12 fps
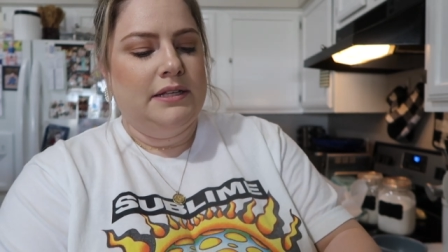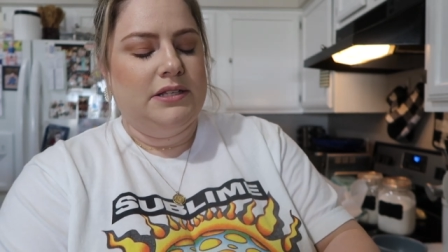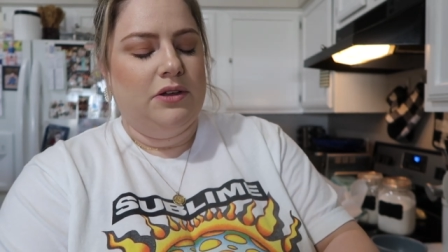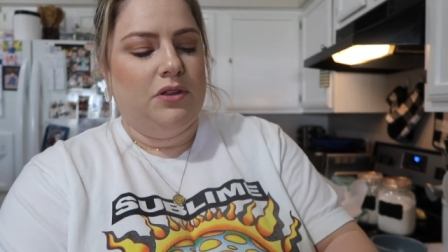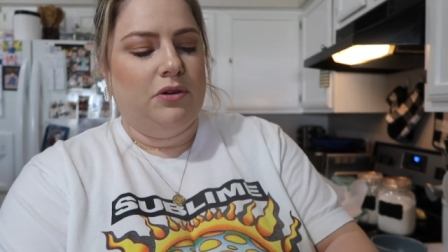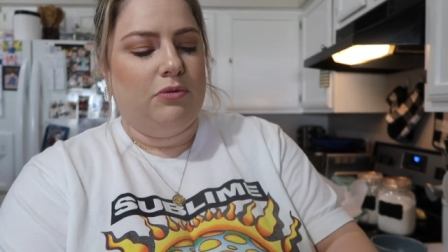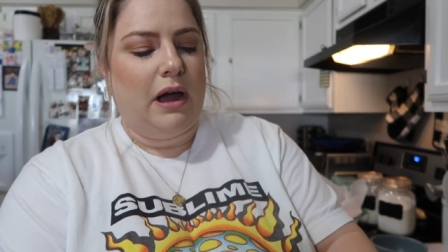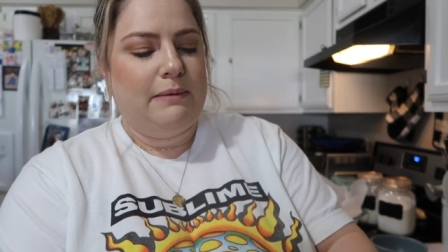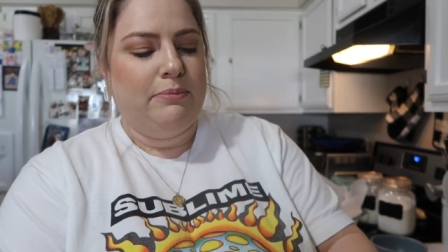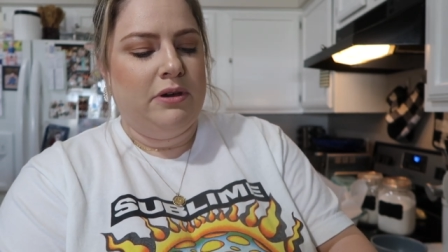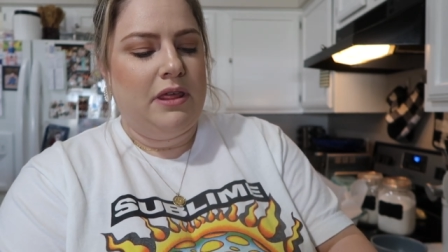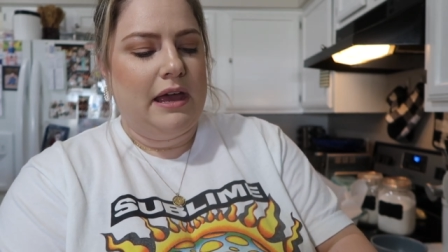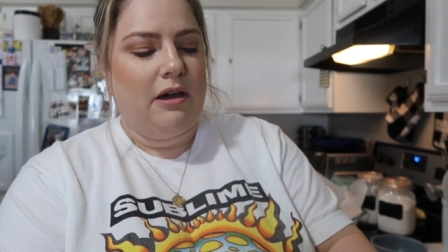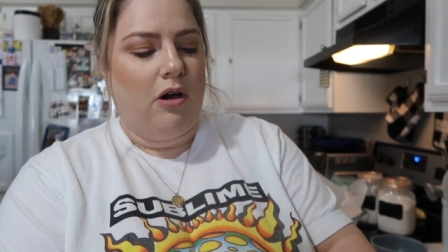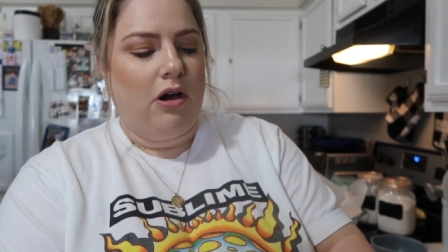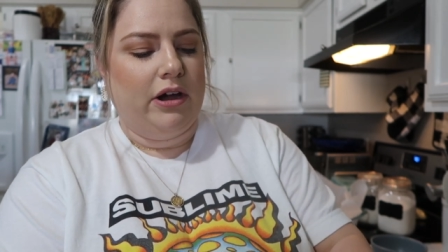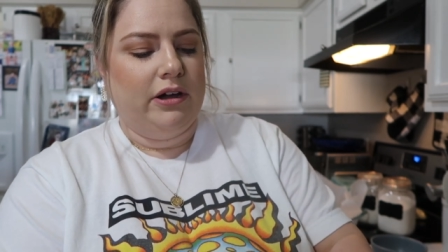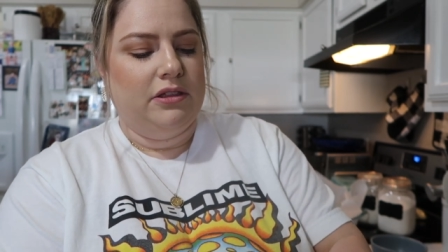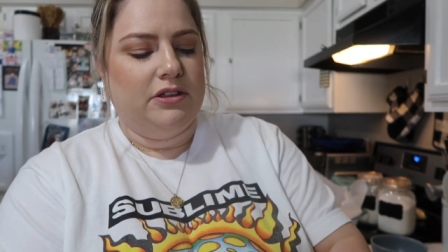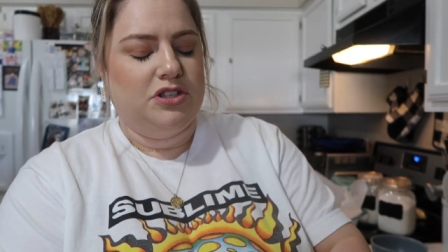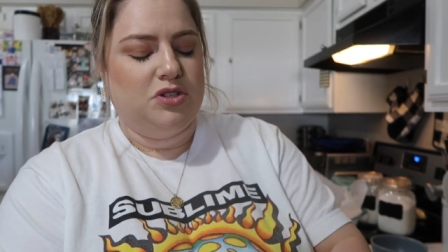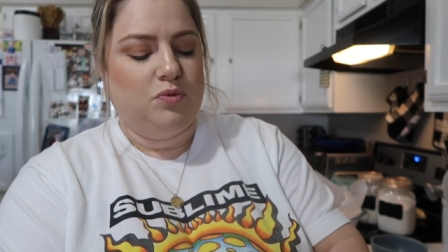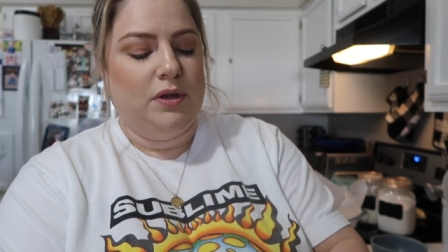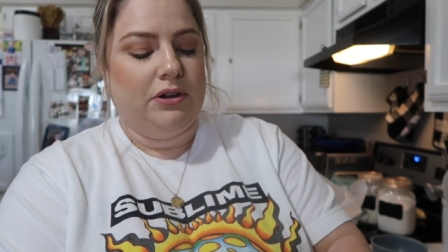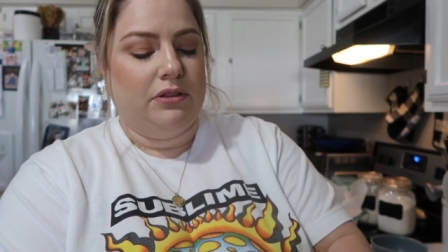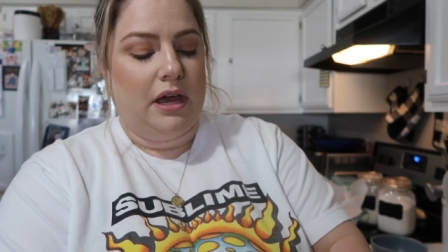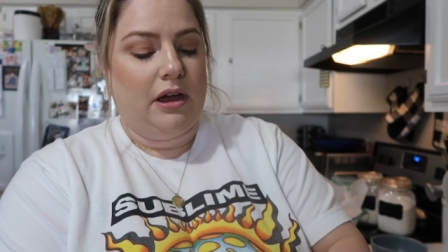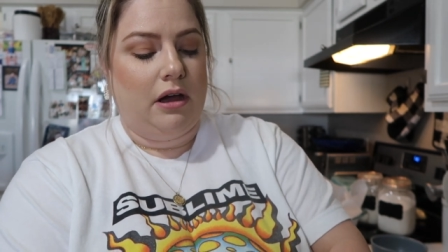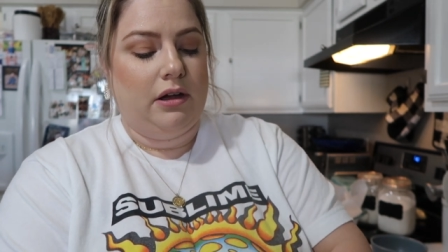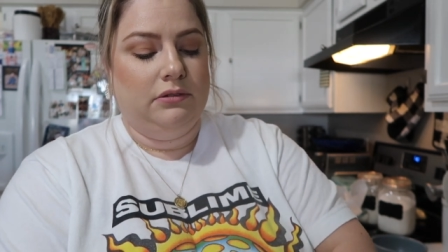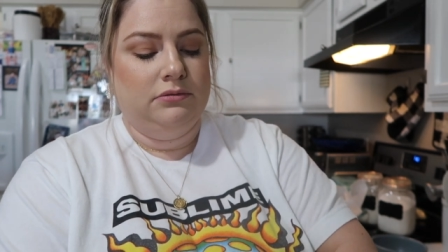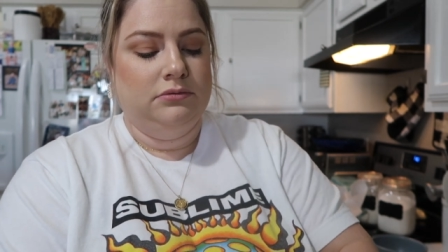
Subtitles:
So the riper they are, the sweeter they are.